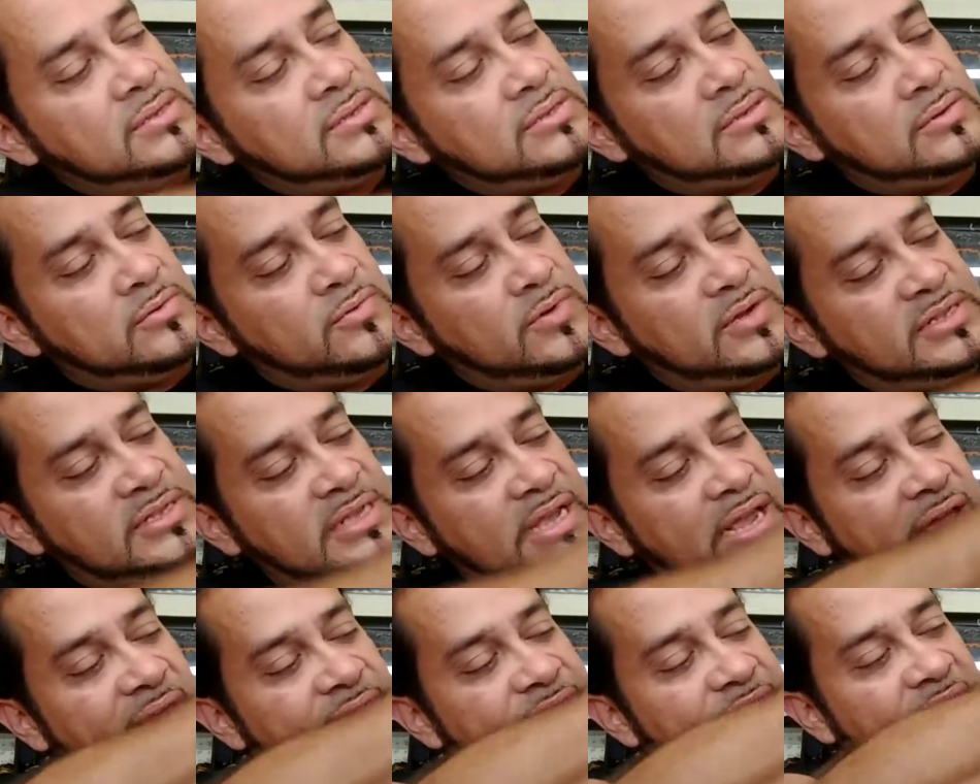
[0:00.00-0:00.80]
Once
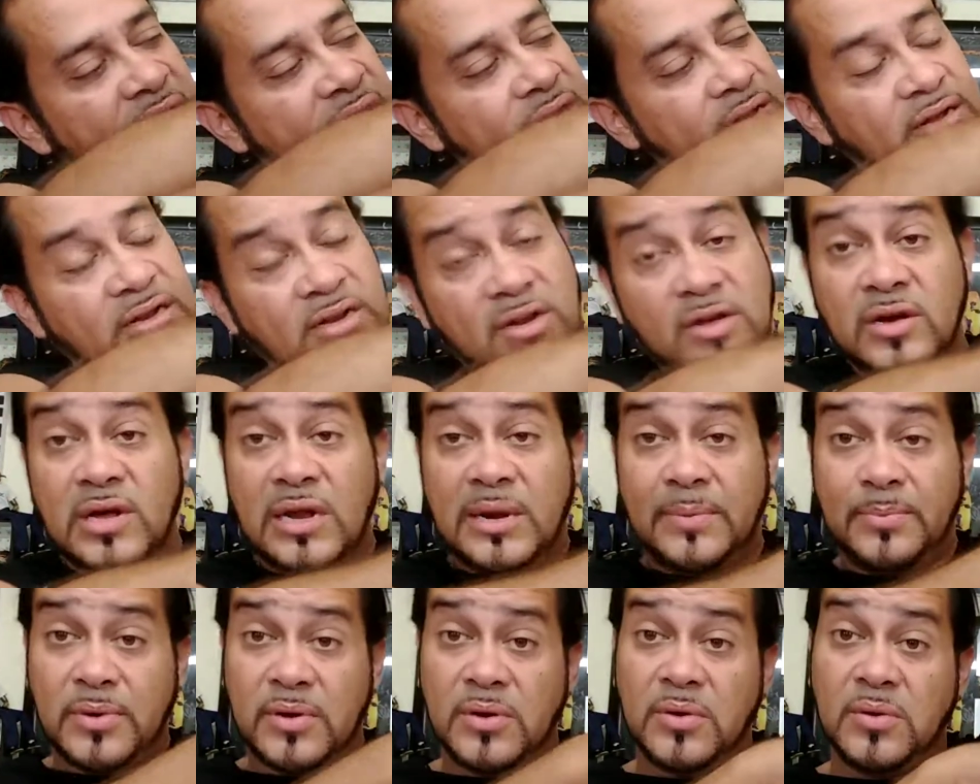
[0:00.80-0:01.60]
I have that, I'm going to cut
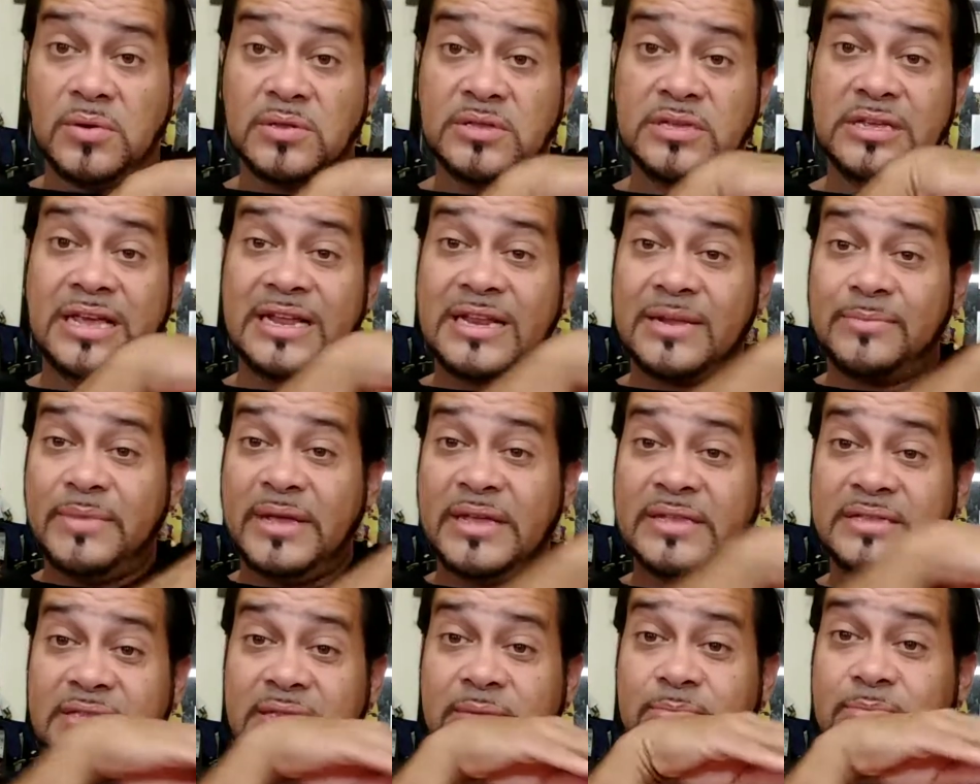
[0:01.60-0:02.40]
up a hole and kind of
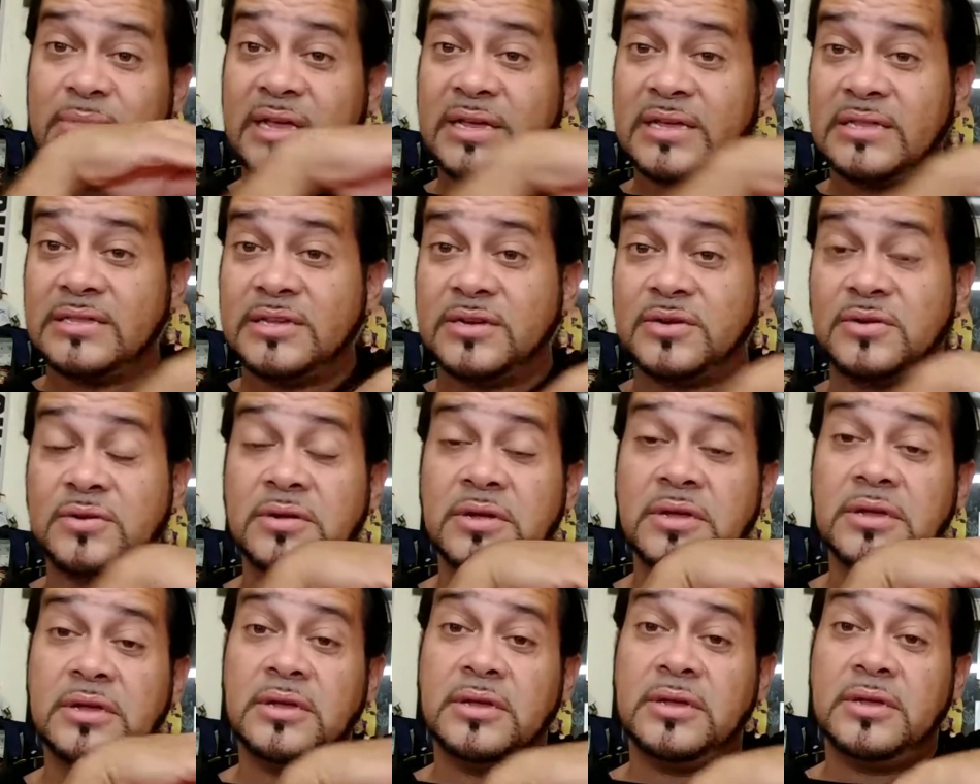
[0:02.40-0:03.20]
make them like a little
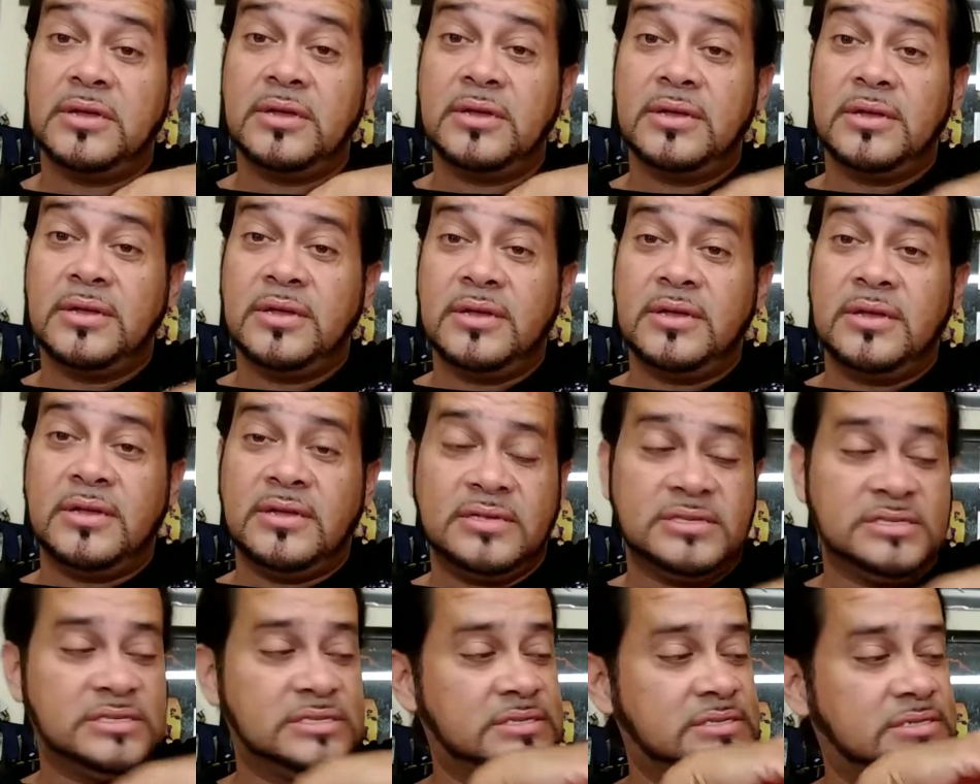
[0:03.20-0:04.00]

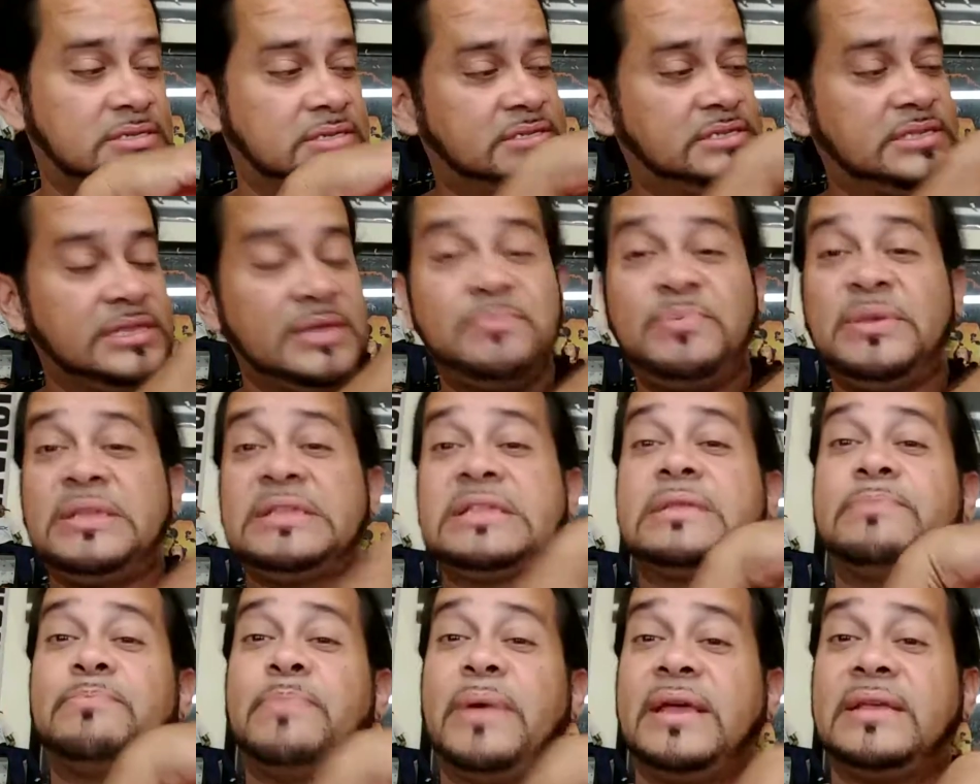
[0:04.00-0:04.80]
sleeping
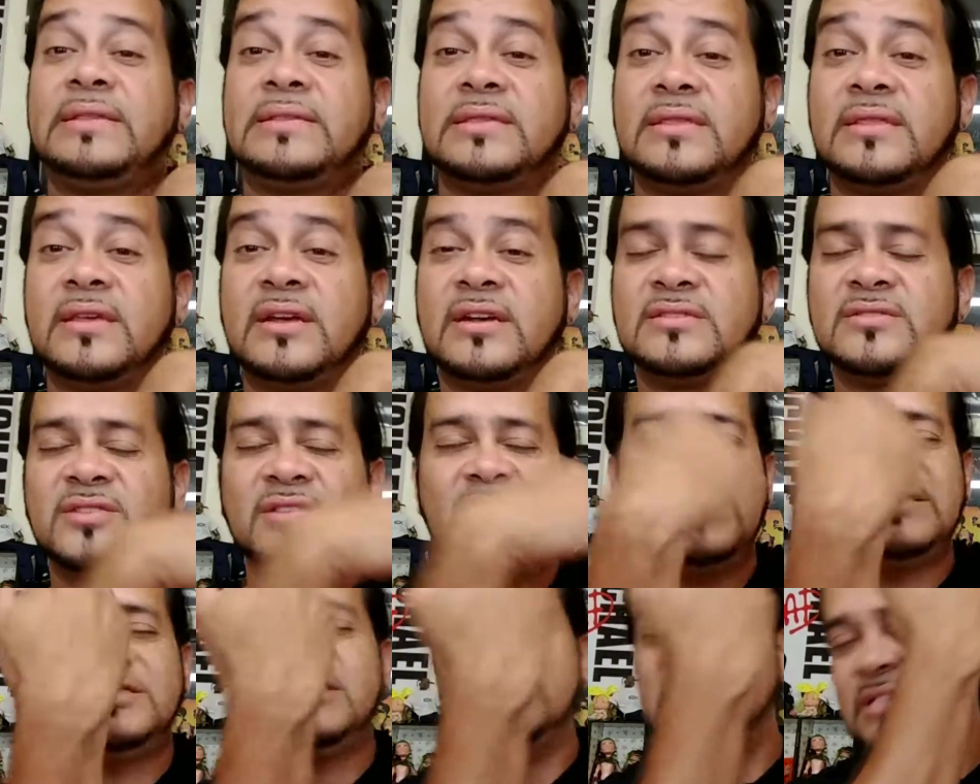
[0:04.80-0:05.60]
space in there so
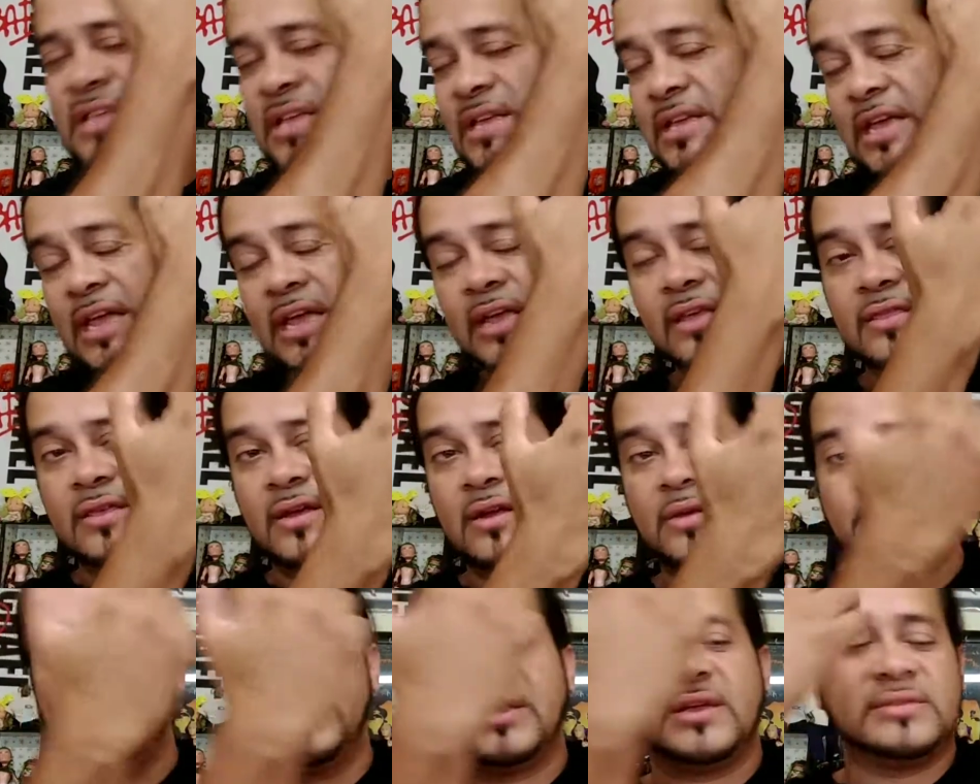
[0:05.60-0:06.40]
they just can hang
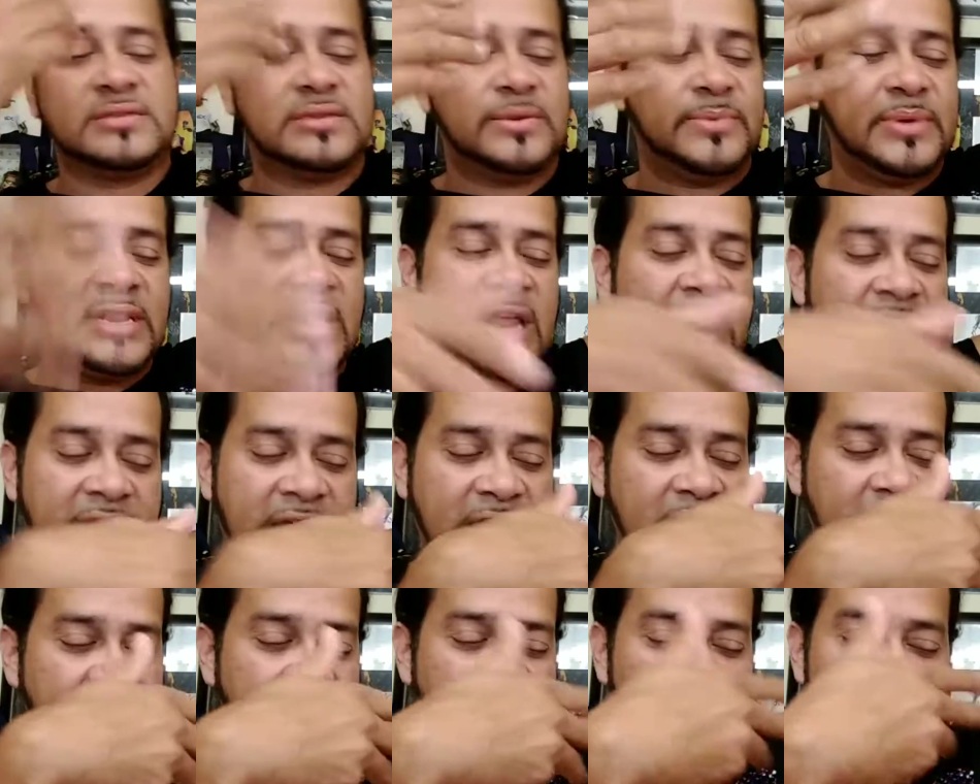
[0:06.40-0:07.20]
there because they've been
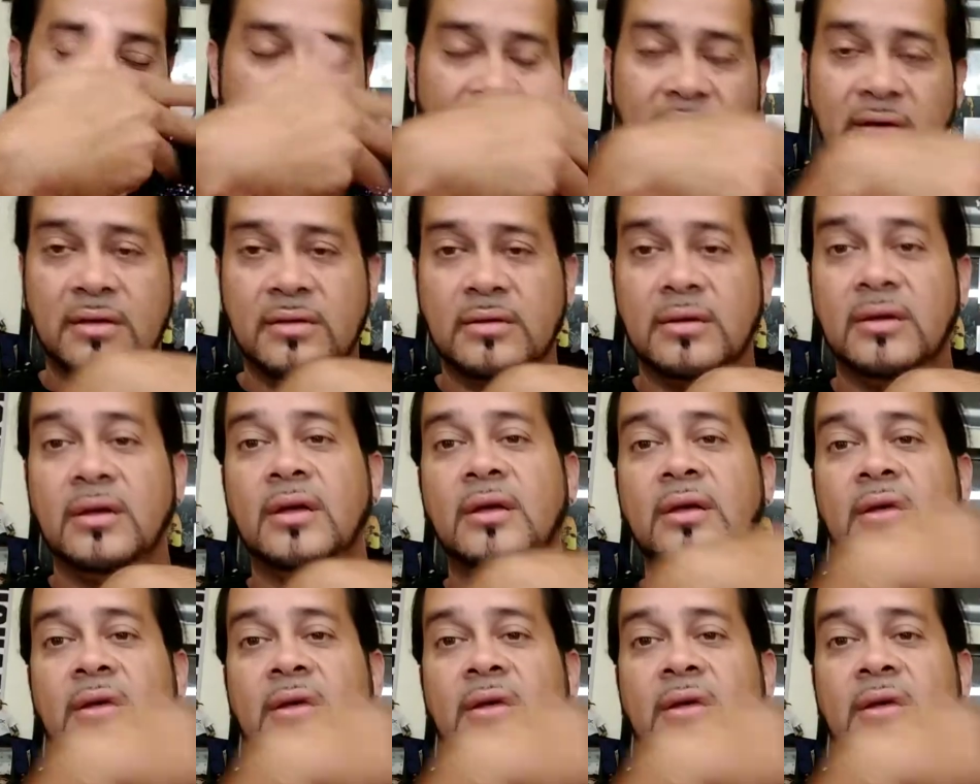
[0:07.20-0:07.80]
hanging on the